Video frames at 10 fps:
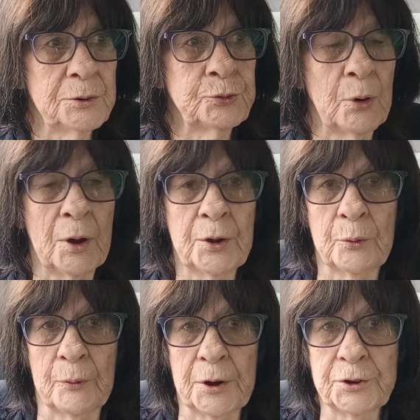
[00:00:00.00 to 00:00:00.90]
trying to
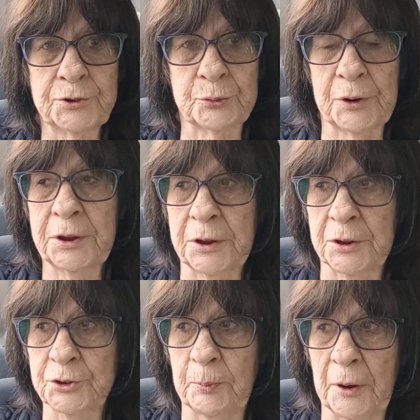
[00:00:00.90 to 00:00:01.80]
raise 3
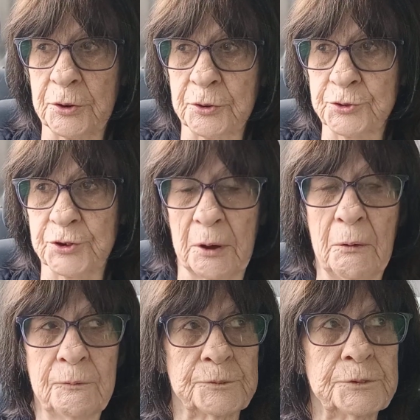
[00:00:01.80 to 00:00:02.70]
kids by
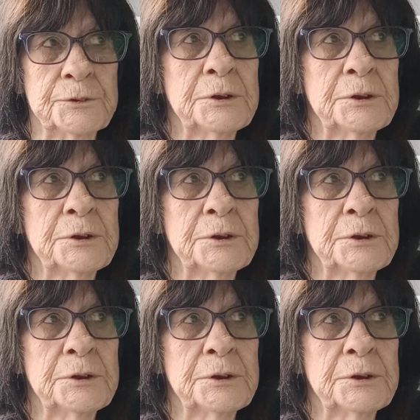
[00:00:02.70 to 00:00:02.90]
yourself, and